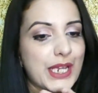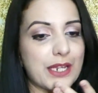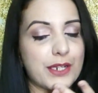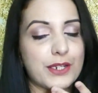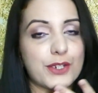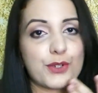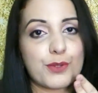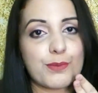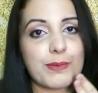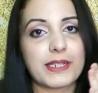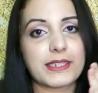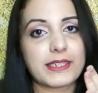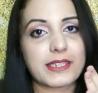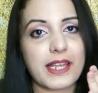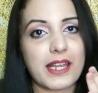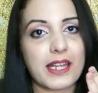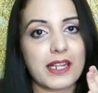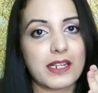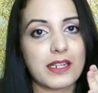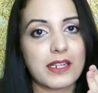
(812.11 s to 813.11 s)
into my
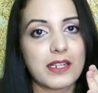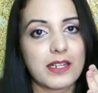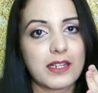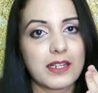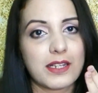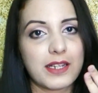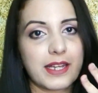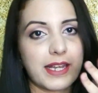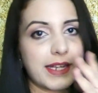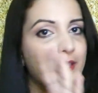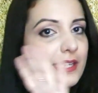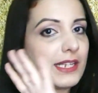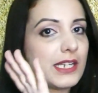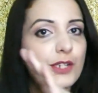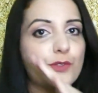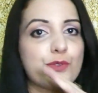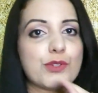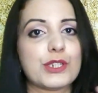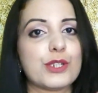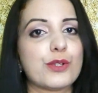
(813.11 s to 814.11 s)
skin, and then
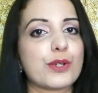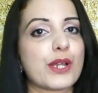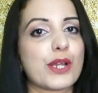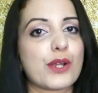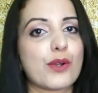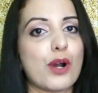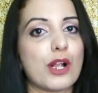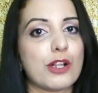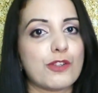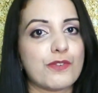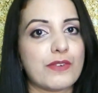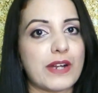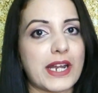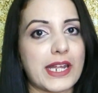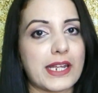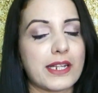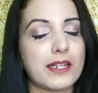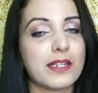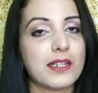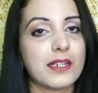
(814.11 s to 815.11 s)
it was looking all
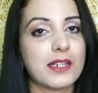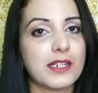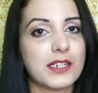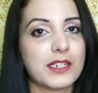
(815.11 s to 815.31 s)
fine.